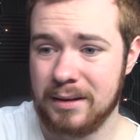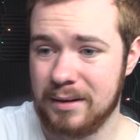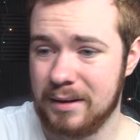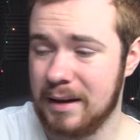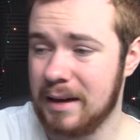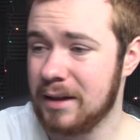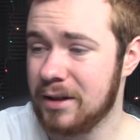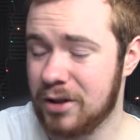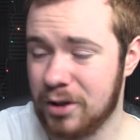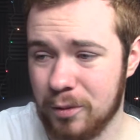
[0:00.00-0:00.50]

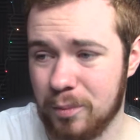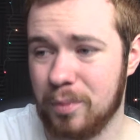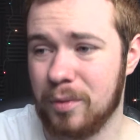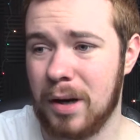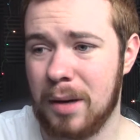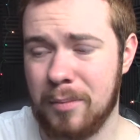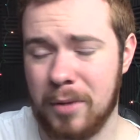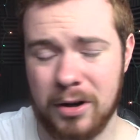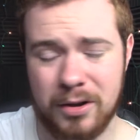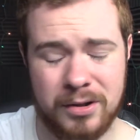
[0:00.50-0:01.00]
Not super
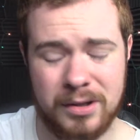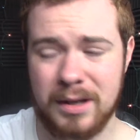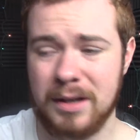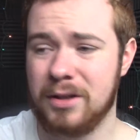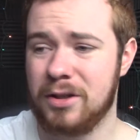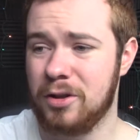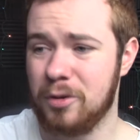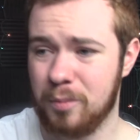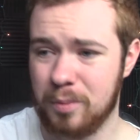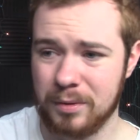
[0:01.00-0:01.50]
rambunctious, not
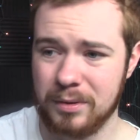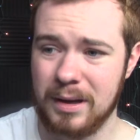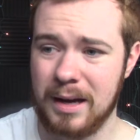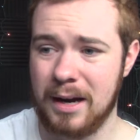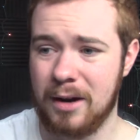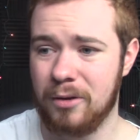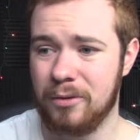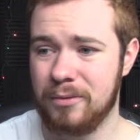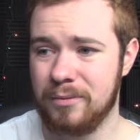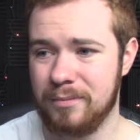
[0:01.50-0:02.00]
super
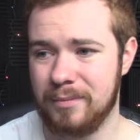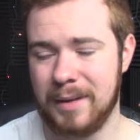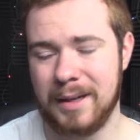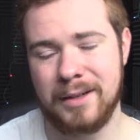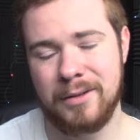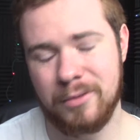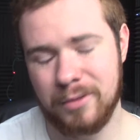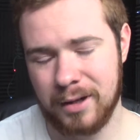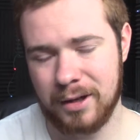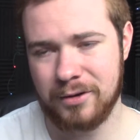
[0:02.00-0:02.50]
loud. I
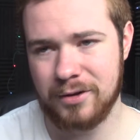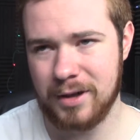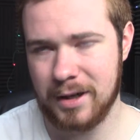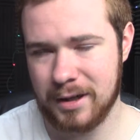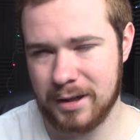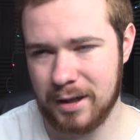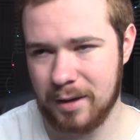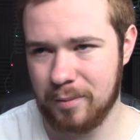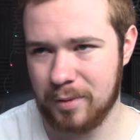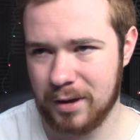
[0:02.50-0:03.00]
do like
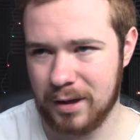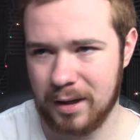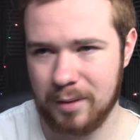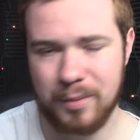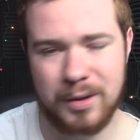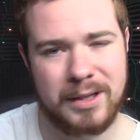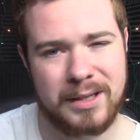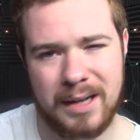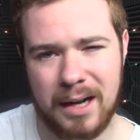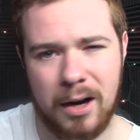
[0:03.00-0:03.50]
Jacksepticeye,
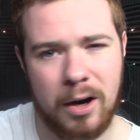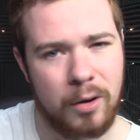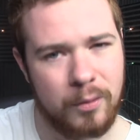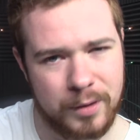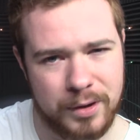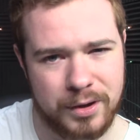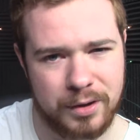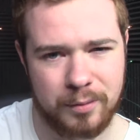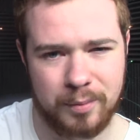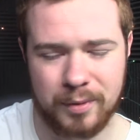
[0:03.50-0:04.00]
but he's not
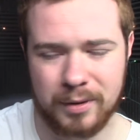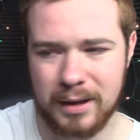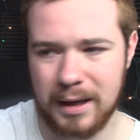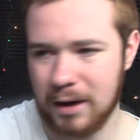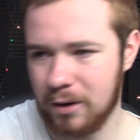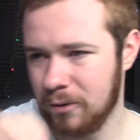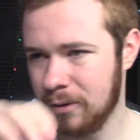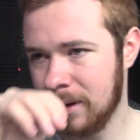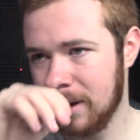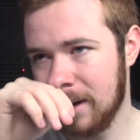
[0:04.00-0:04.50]
always super
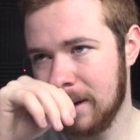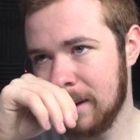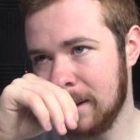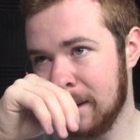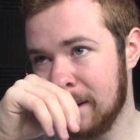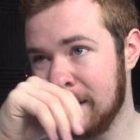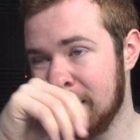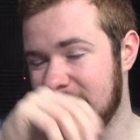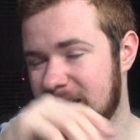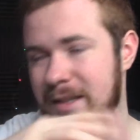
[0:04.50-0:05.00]
loud.
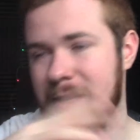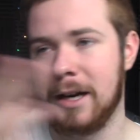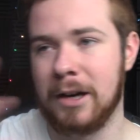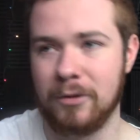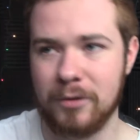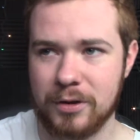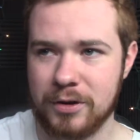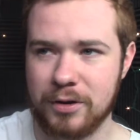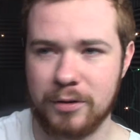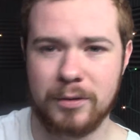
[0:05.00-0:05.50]
And he's
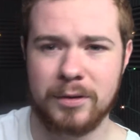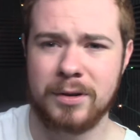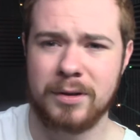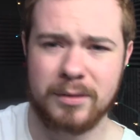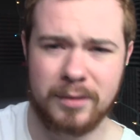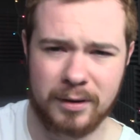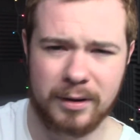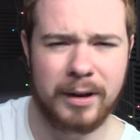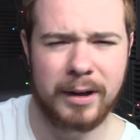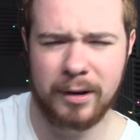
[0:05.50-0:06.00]
Irish, so it's
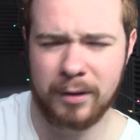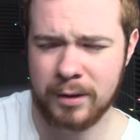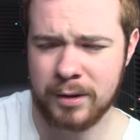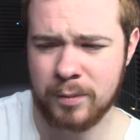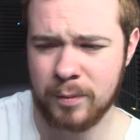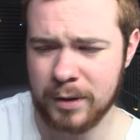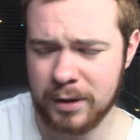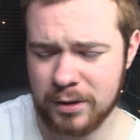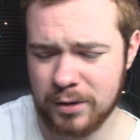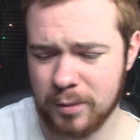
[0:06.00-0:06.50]
hilarious
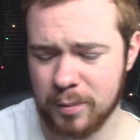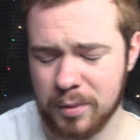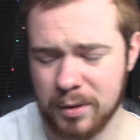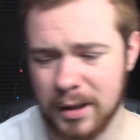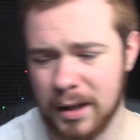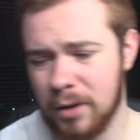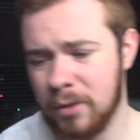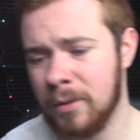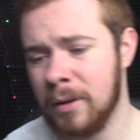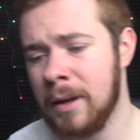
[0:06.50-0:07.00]
when he's super
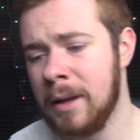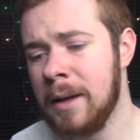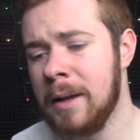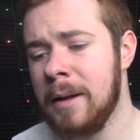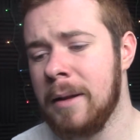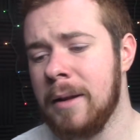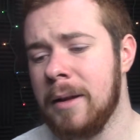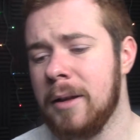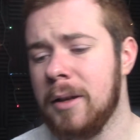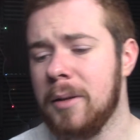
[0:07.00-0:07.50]
loud.
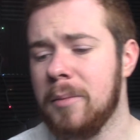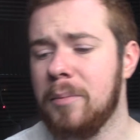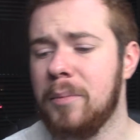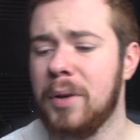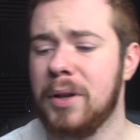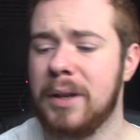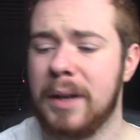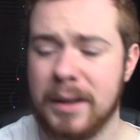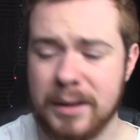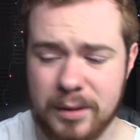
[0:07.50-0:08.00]

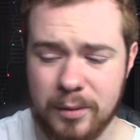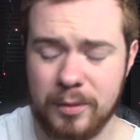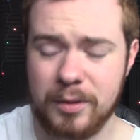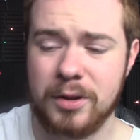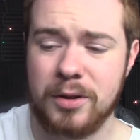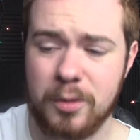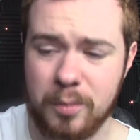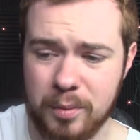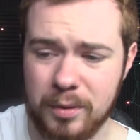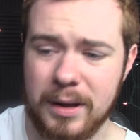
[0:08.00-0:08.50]
But not somebody
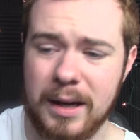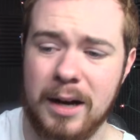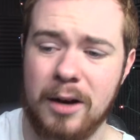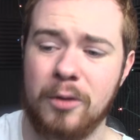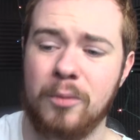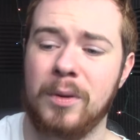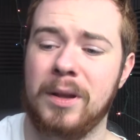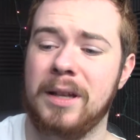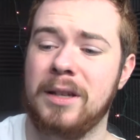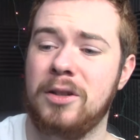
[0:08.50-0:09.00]
that's super
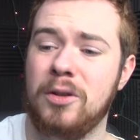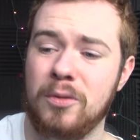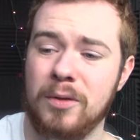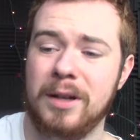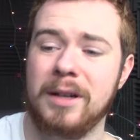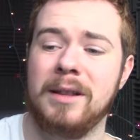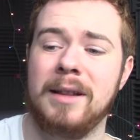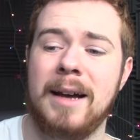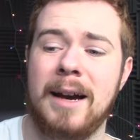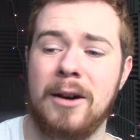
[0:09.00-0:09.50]
loud. When they do
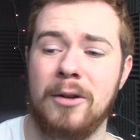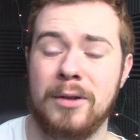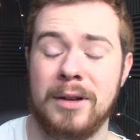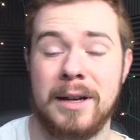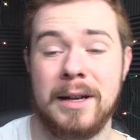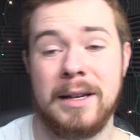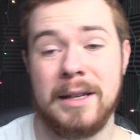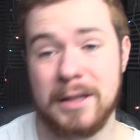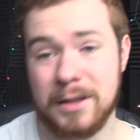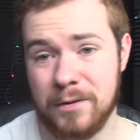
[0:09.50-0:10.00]
get loud,
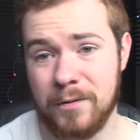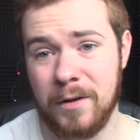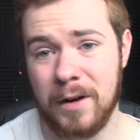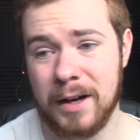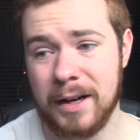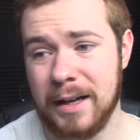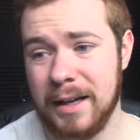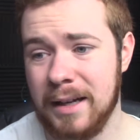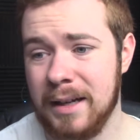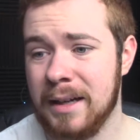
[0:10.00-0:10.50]
it is
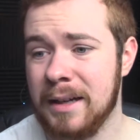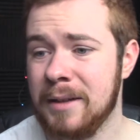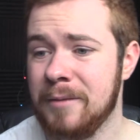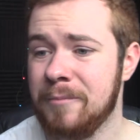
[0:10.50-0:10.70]
funny.